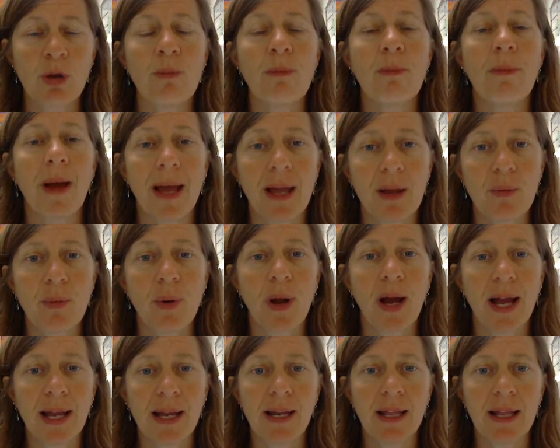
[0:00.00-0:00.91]
You may
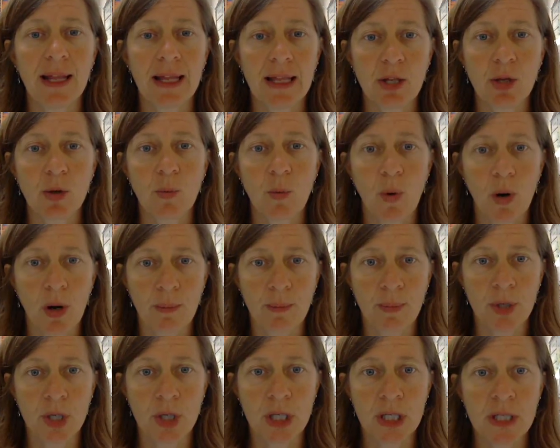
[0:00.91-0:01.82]
write in your
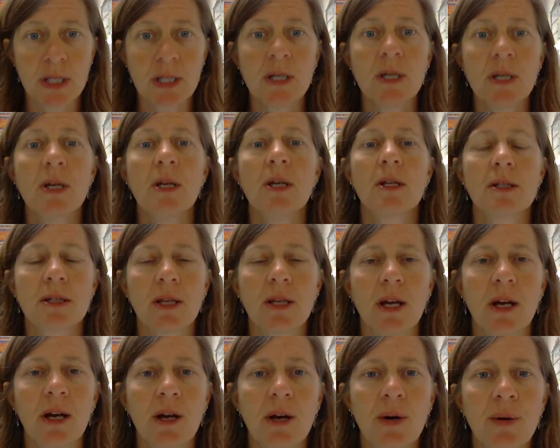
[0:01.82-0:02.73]
workbook,
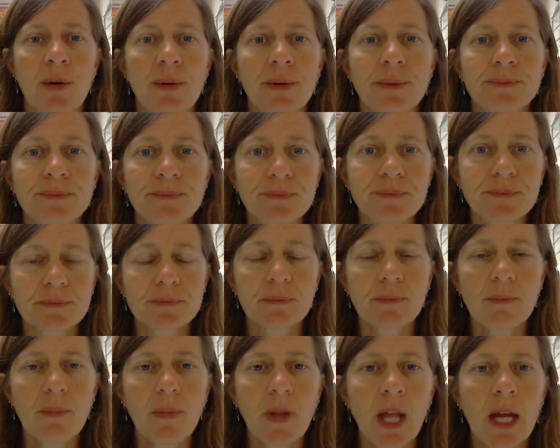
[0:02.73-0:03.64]
so
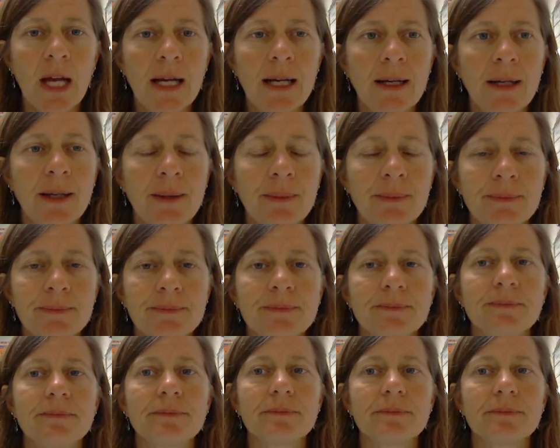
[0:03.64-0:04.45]
um,